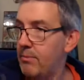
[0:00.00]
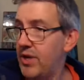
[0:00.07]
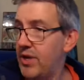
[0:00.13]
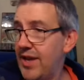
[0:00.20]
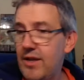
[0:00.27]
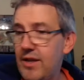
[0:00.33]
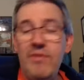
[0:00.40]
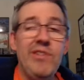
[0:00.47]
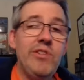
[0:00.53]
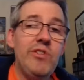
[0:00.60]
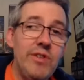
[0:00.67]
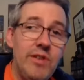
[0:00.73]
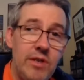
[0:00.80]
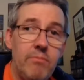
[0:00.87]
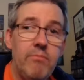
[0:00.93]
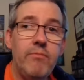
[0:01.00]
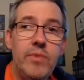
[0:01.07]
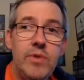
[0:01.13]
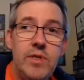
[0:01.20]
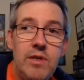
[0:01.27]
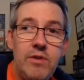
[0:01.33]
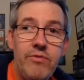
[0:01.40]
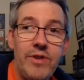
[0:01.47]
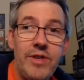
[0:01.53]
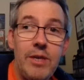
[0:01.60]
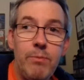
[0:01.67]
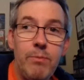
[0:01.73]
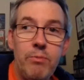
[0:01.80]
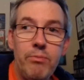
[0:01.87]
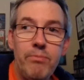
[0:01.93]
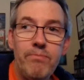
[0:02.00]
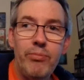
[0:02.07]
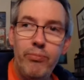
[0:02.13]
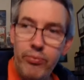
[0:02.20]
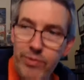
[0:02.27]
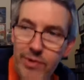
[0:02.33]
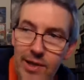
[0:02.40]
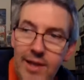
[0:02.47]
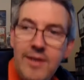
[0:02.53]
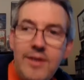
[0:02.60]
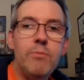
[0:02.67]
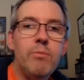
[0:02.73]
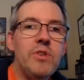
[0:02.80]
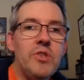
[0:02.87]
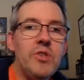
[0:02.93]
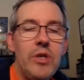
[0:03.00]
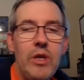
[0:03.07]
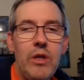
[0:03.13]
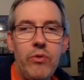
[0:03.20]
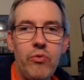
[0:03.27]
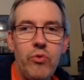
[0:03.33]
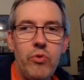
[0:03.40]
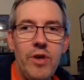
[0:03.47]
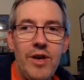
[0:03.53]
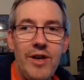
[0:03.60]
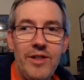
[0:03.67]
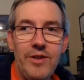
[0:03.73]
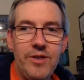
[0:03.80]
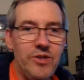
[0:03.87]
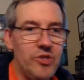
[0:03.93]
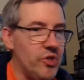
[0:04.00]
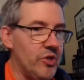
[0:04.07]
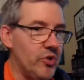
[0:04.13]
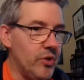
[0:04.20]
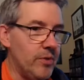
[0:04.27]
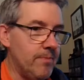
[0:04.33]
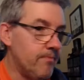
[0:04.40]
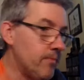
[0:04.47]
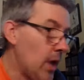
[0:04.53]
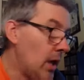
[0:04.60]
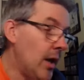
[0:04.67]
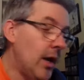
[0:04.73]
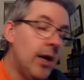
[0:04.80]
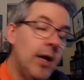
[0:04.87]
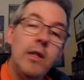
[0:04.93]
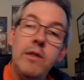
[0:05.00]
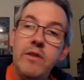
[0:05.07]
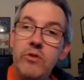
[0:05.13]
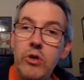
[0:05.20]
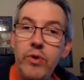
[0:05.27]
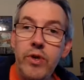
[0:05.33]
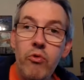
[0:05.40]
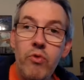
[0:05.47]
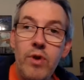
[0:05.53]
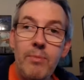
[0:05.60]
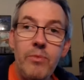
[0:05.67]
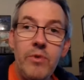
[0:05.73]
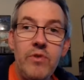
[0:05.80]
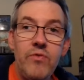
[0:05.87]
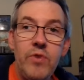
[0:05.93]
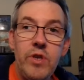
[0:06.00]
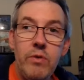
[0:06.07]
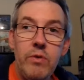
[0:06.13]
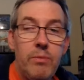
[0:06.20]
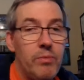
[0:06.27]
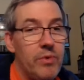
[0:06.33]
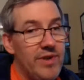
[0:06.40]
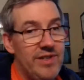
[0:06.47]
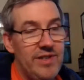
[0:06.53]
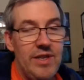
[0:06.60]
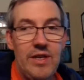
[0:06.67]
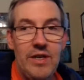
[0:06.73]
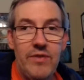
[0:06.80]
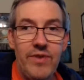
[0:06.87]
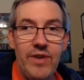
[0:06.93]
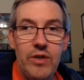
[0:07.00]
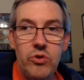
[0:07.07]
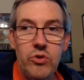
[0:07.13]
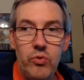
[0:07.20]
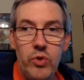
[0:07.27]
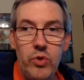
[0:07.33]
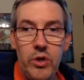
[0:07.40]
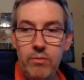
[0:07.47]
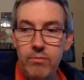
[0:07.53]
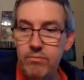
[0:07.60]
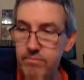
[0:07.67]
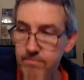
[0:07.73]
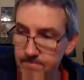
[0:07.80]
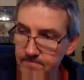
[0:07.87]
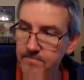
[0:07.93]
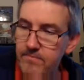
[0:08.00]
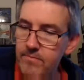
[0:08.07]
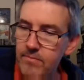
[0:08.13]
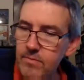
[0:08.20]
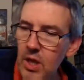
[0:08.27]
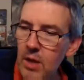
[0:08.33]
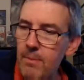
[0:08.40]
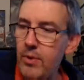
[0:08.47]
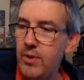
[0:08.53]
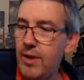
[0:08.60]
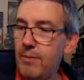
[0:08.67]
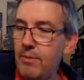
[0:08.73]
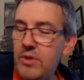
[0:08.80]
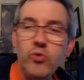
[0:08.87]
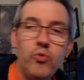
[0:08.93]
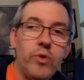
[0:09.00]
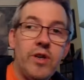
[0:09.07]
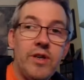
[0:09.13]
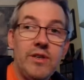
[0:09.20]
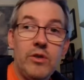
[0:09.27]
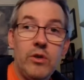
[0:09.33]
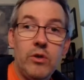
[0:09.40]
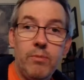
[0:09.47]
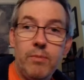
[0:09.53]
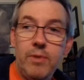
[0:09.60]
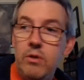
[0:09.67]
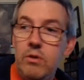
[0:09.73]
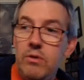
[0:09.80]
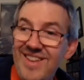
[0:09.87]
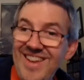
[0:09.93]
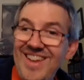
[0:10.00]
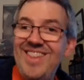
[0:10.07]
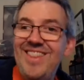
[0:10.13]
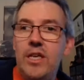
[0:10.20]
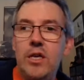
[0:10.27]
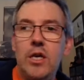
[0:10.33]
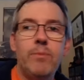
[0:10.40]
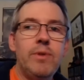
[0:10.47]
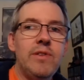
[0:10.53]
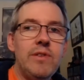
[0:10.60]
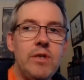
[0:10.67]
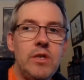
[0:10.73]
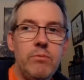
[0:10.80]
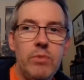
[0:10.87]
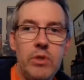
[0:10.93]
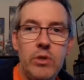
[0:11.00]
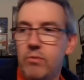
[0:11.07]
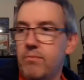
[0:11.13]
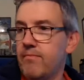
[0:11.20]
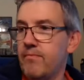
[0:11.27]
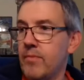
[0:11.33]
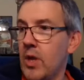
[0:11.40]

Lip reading: But hey, this should definitely keep me plenty busy through the holiday season. Let's go ahead and wrap this video up because I've got to run. But that means we can talk metal in the comments down below.